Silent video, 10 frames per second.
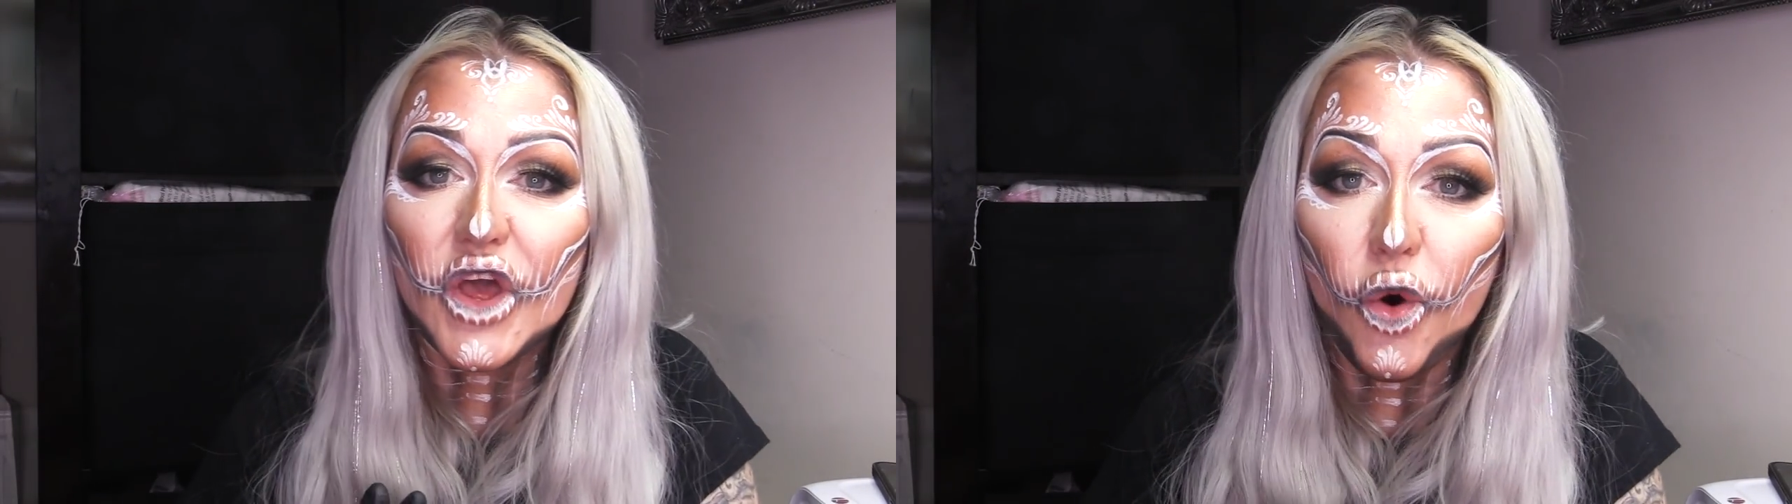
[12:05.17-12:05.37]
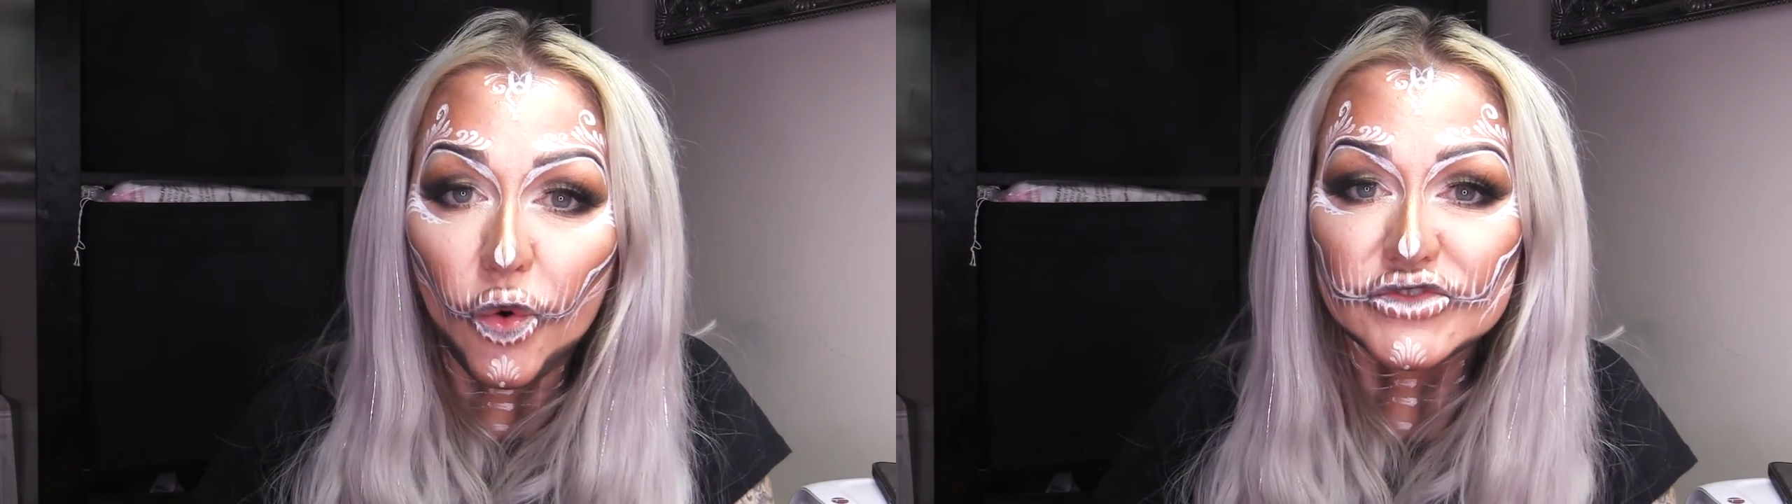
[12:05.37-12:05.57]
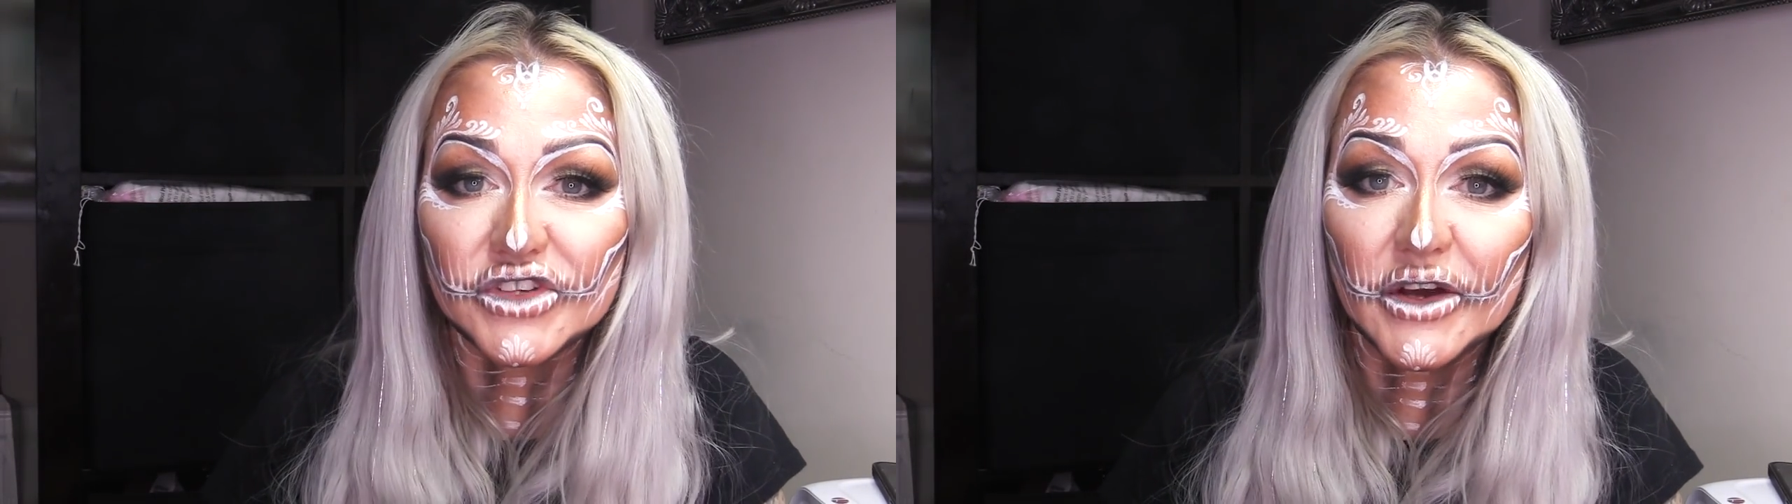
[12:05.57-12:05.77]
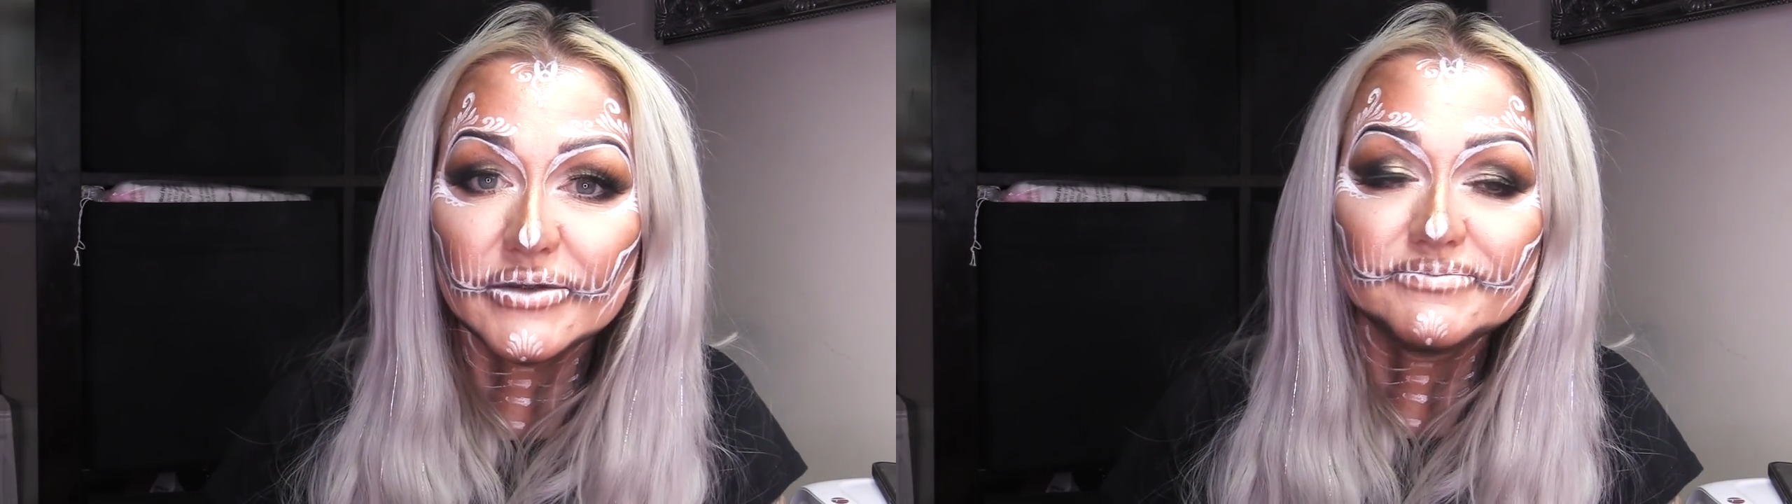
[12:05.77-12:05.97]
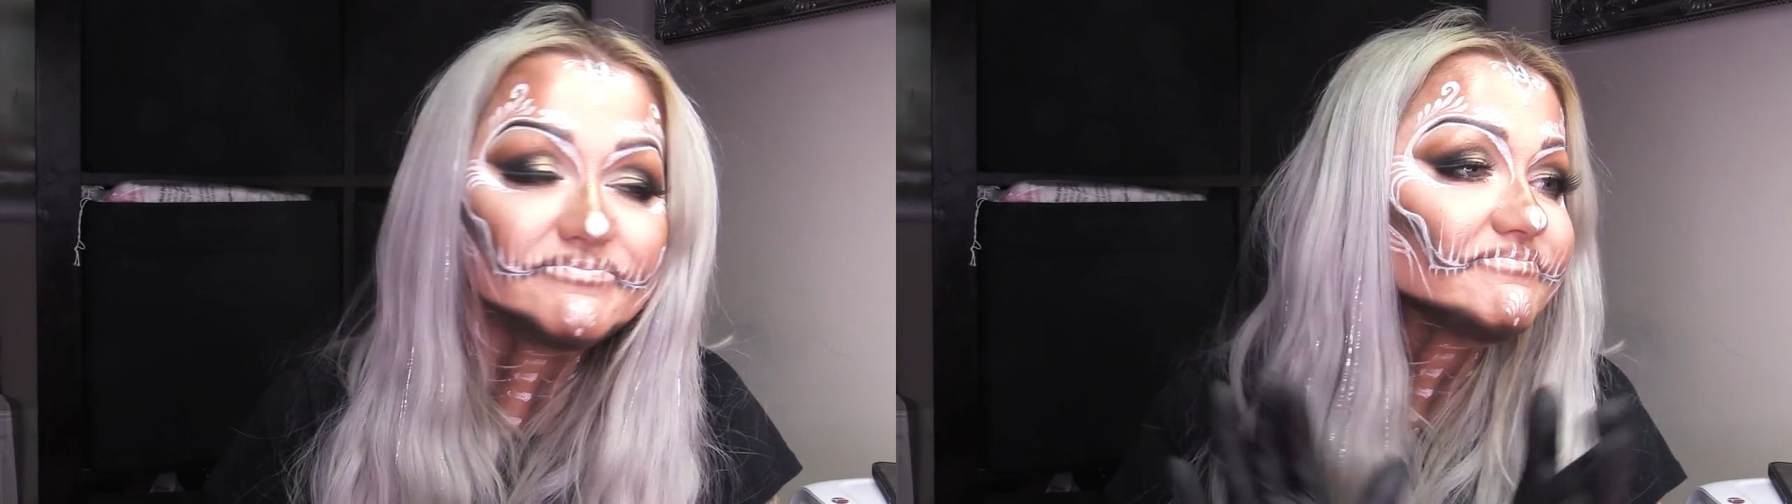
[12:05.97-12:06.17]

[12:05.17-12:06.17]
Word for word: also,